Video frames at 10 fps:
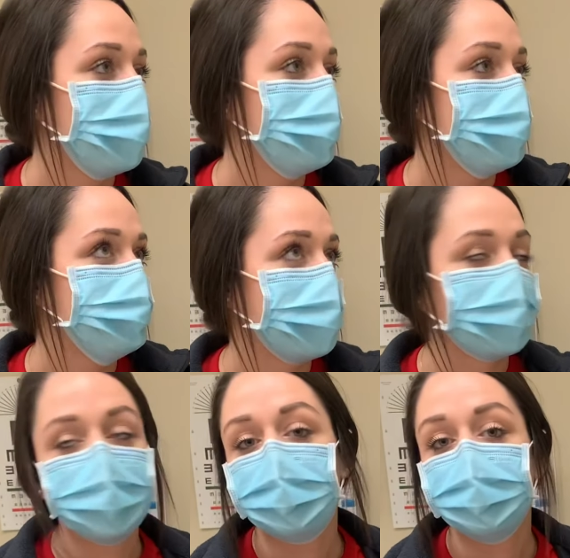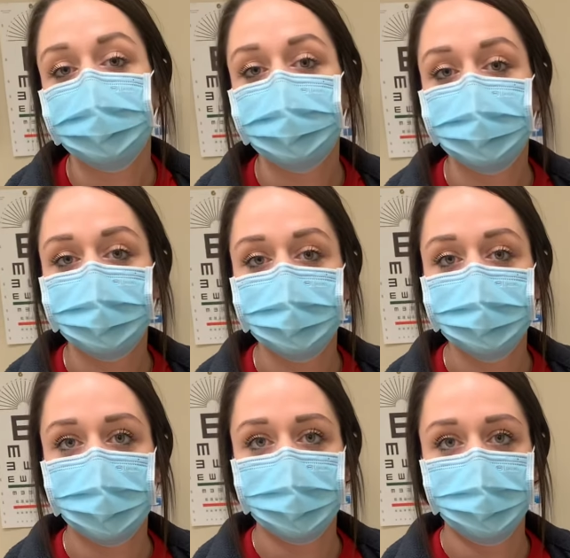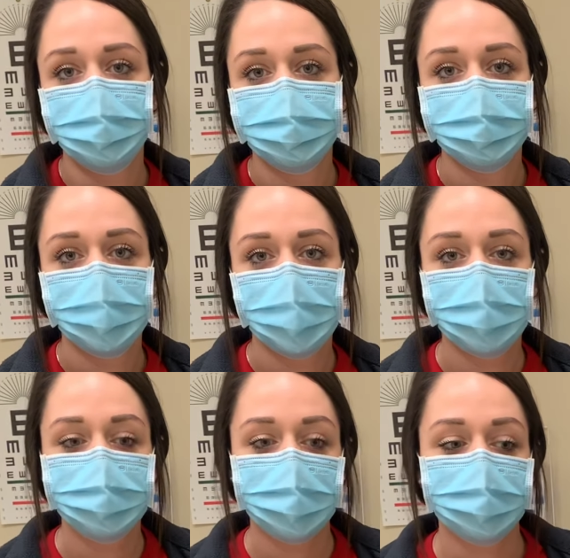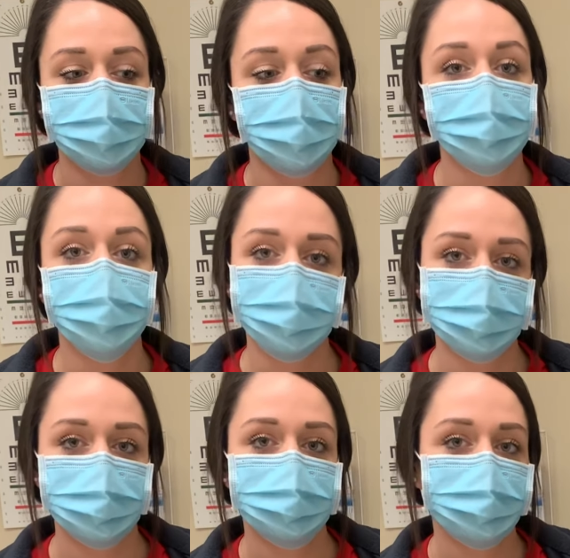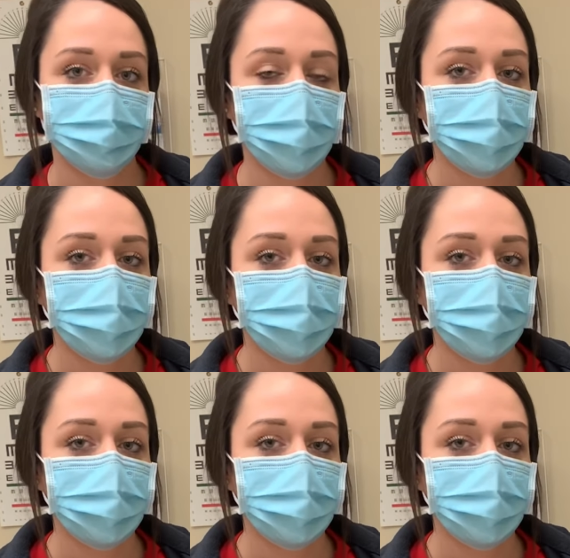by checking the MAR and the record and the order for an